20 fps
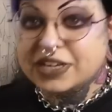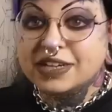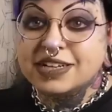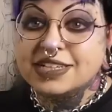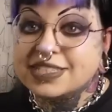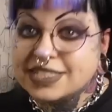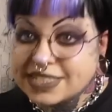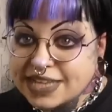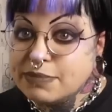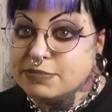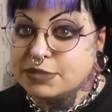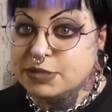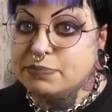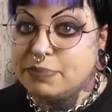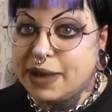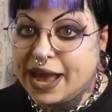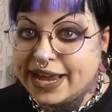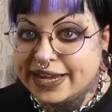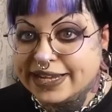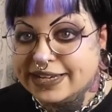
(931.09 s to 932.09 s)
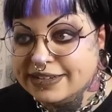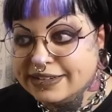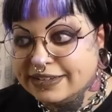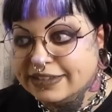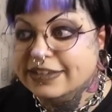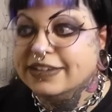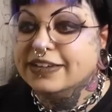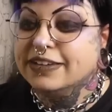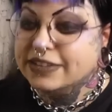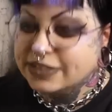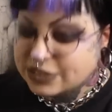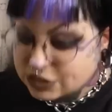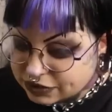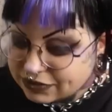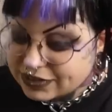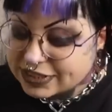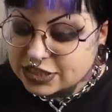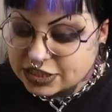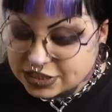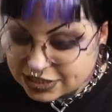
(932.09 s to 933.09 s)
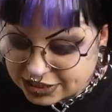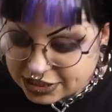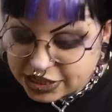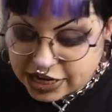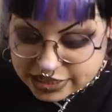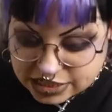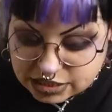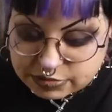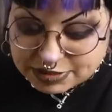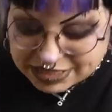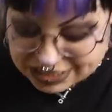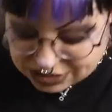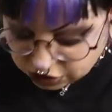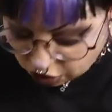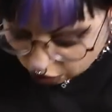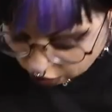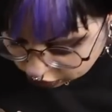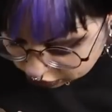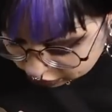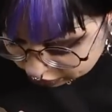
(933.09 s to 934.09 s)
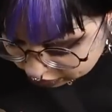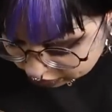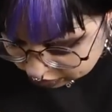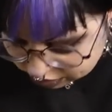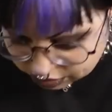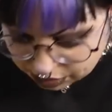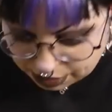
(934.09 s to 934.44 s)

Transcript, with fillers: Stepped in paint, so I've had to change my sock.